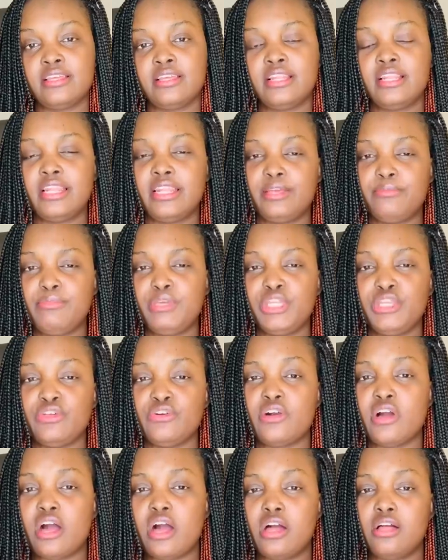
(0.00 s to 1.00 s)
let me know
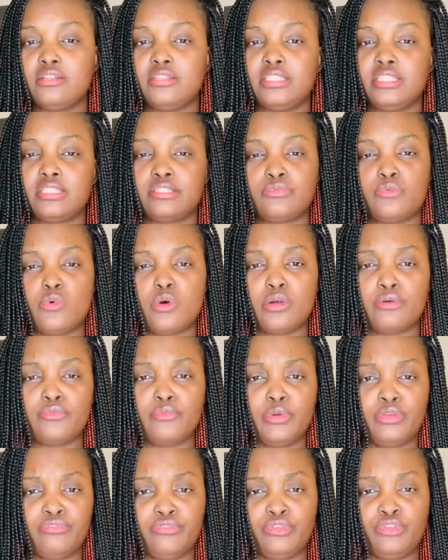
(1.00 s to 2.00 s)
how this work
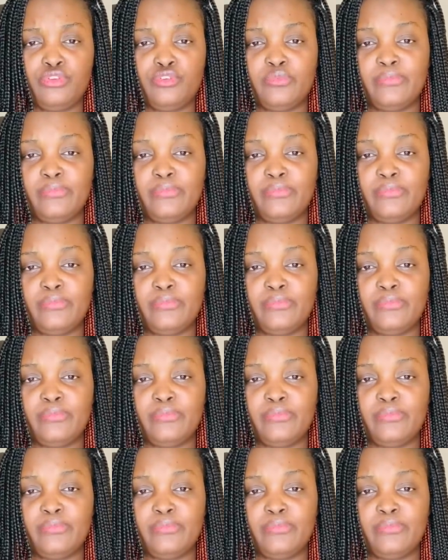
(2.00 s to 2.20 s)
with you,